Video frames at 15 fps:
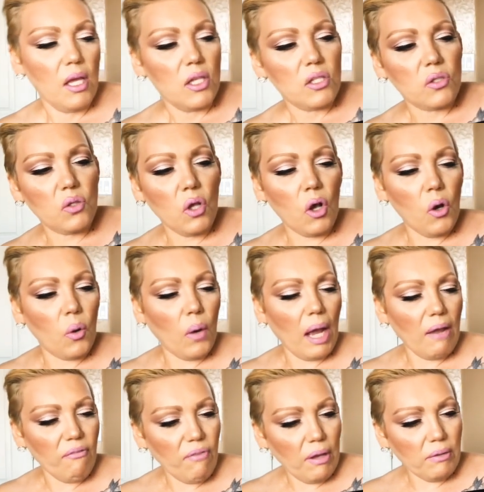So
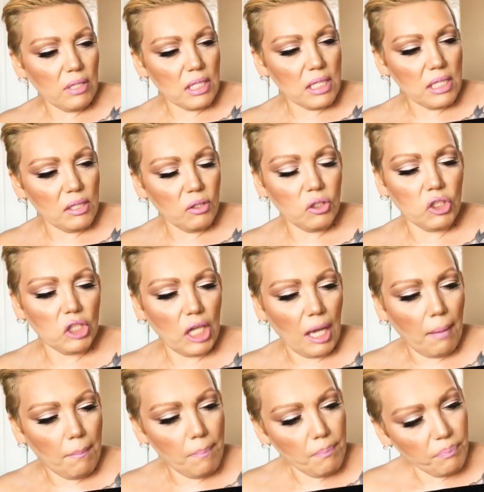I found this little
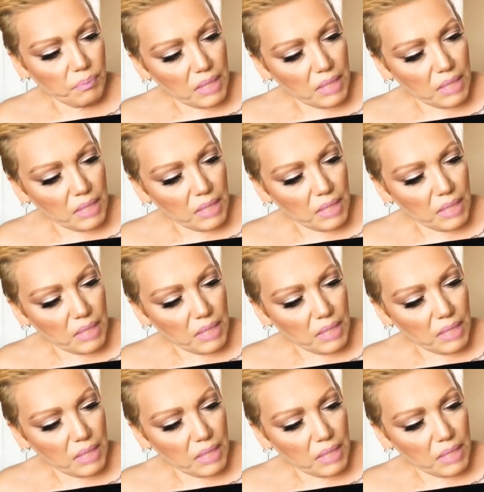gem.